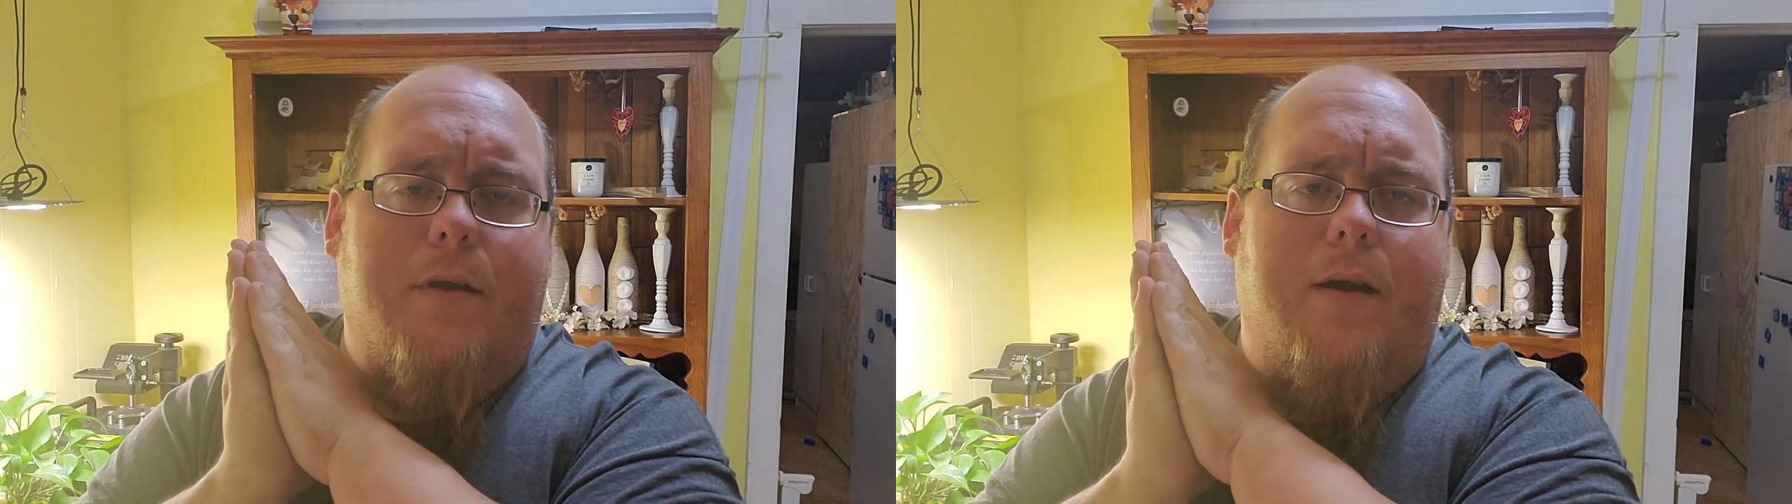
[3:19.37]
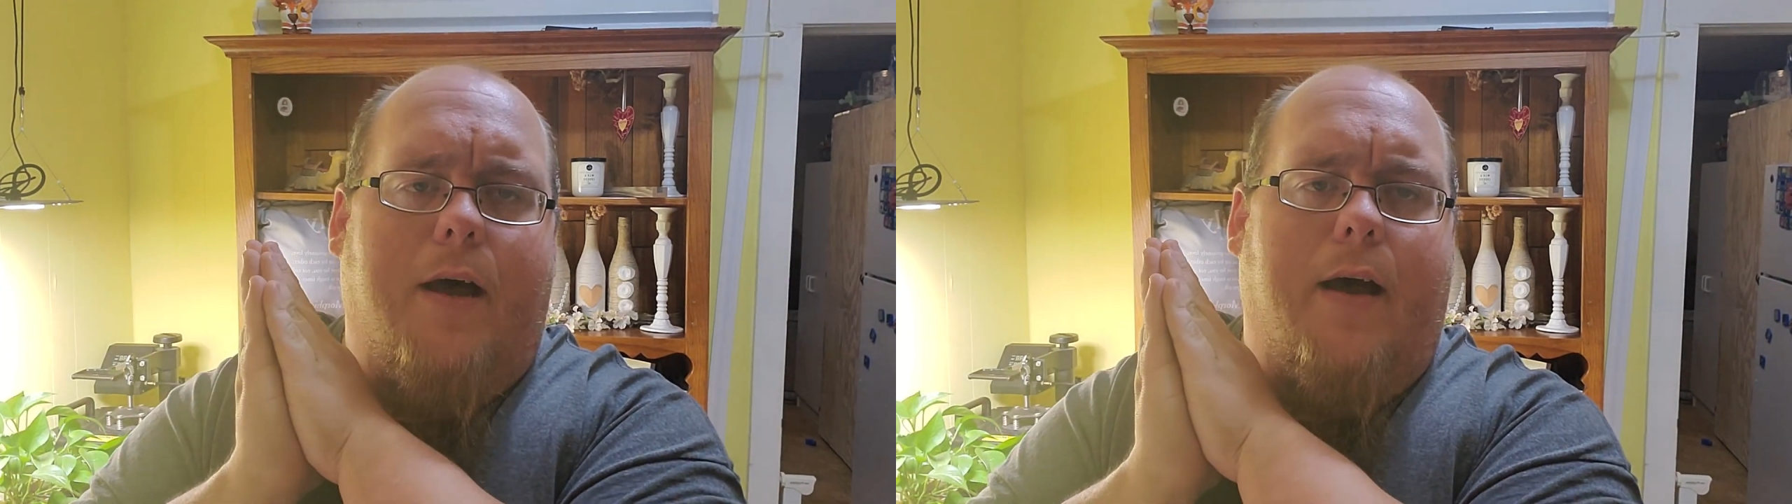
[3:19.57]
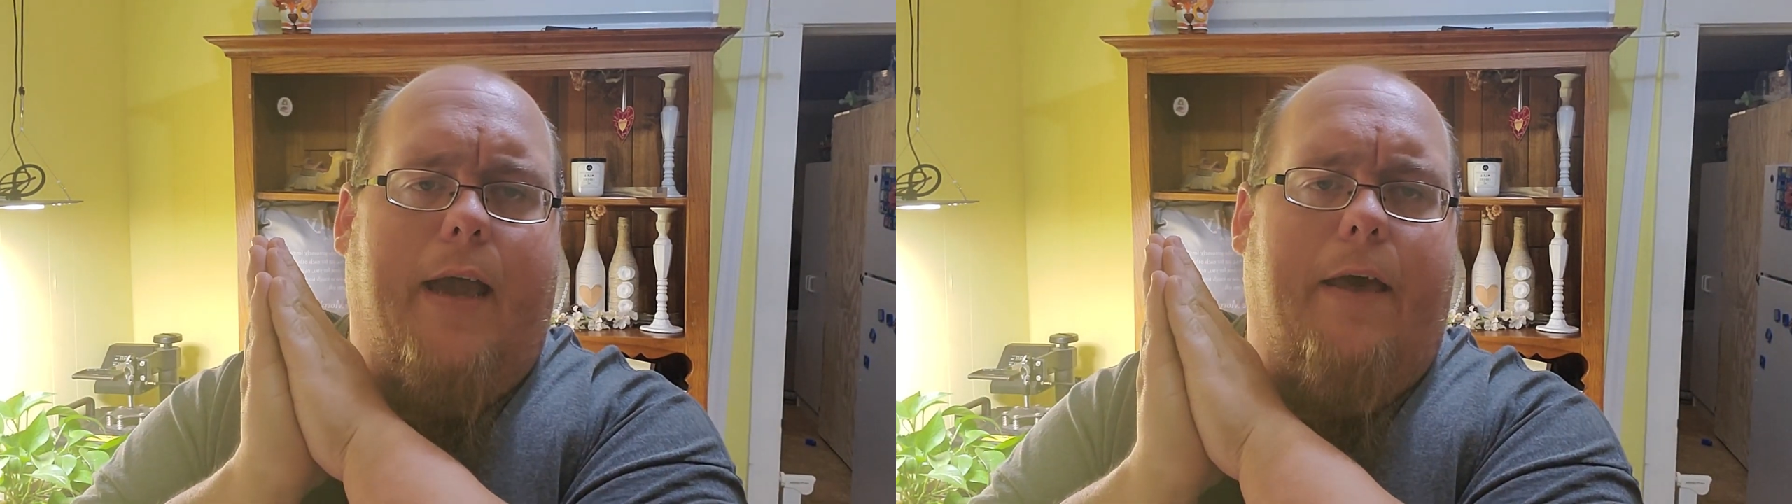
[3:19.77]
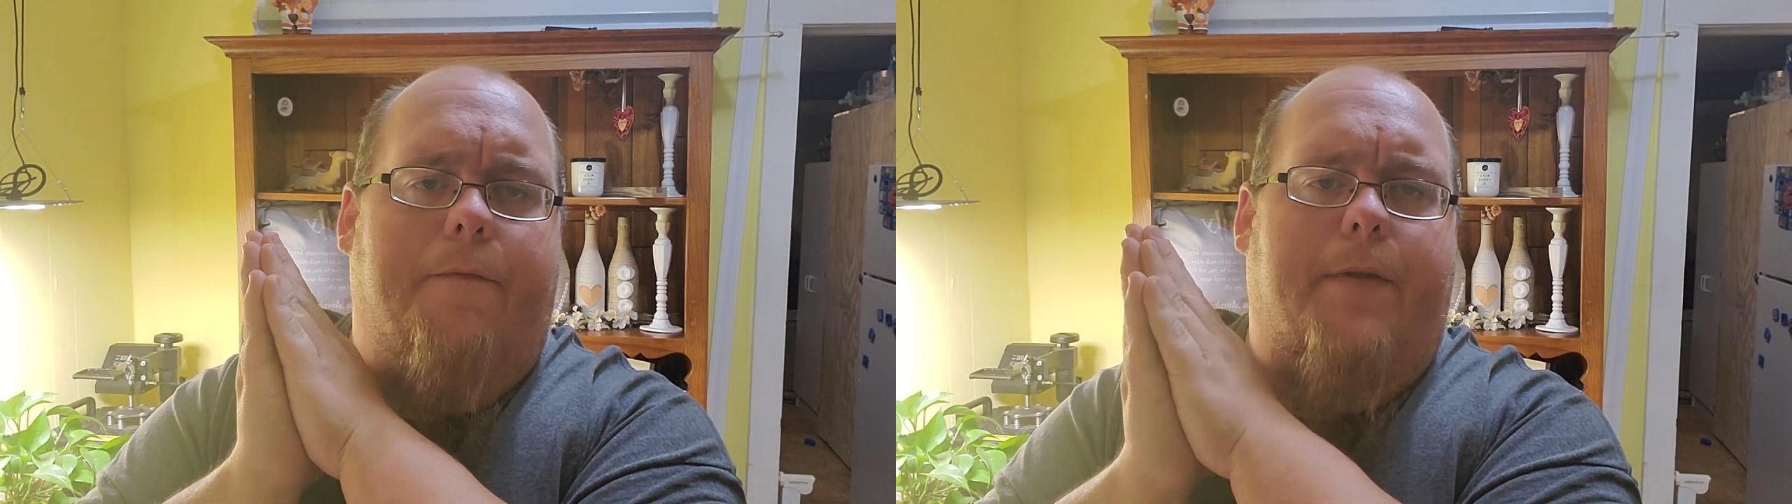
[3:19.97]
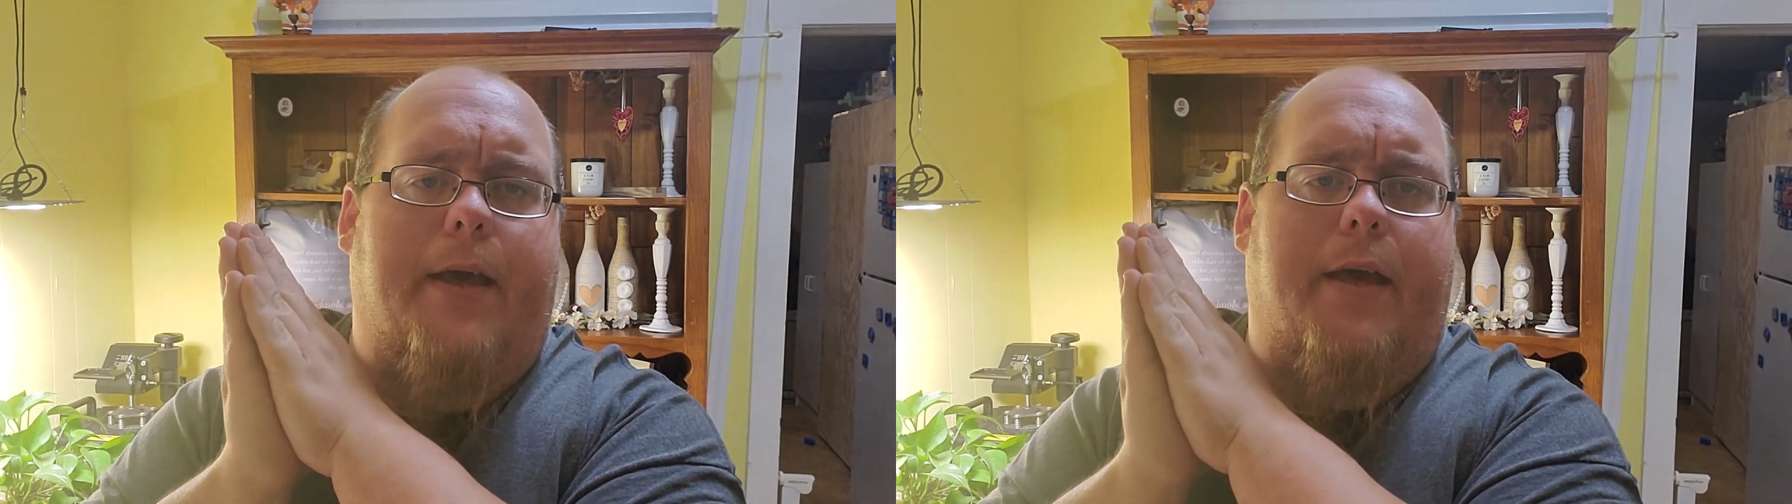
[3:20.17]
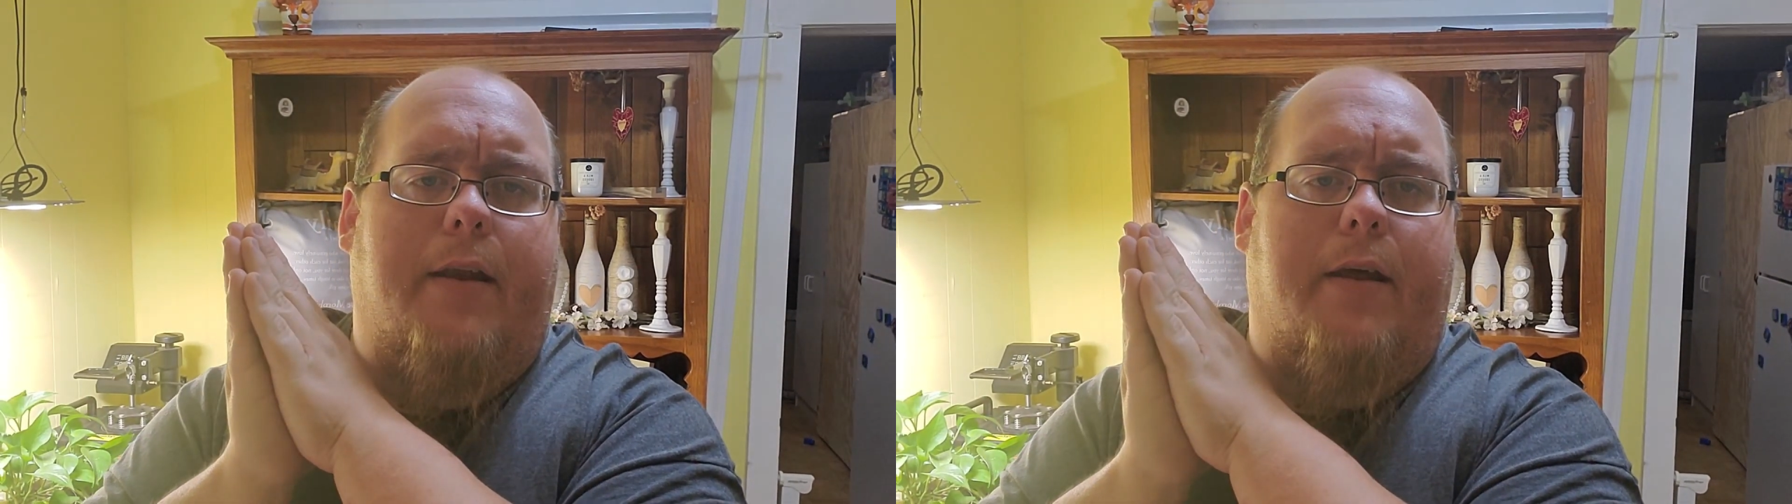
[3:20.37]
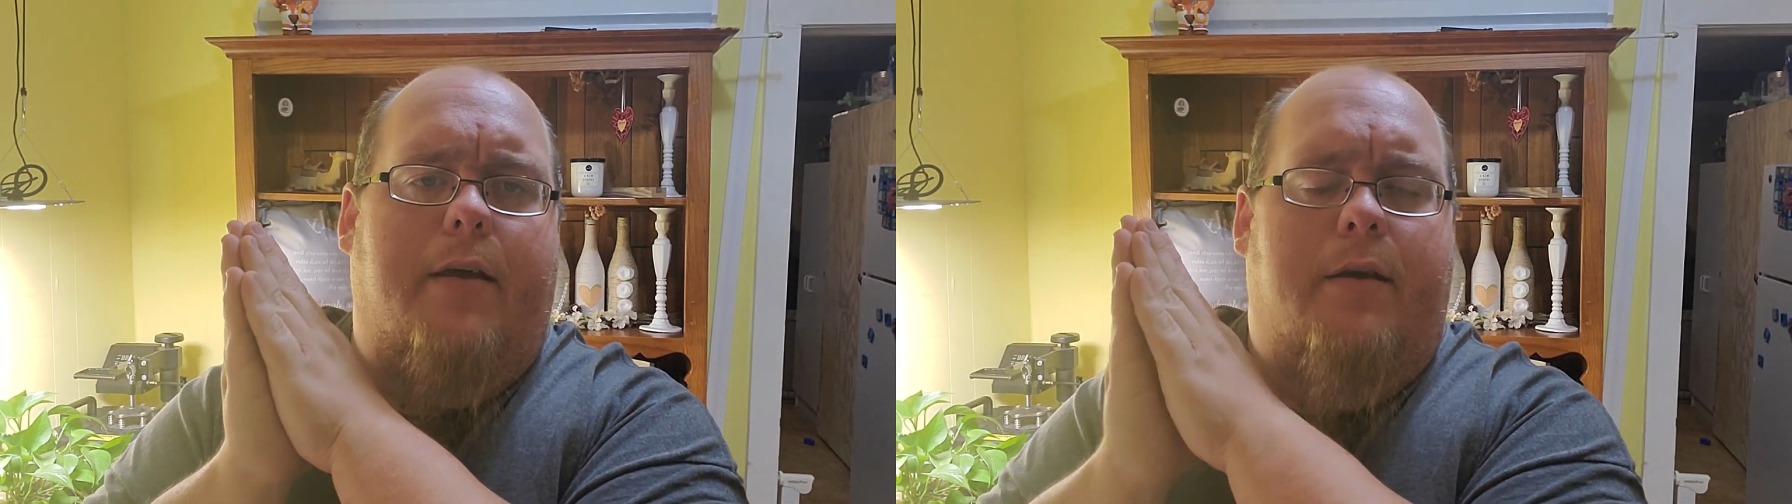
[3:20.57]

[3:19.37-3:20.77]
and then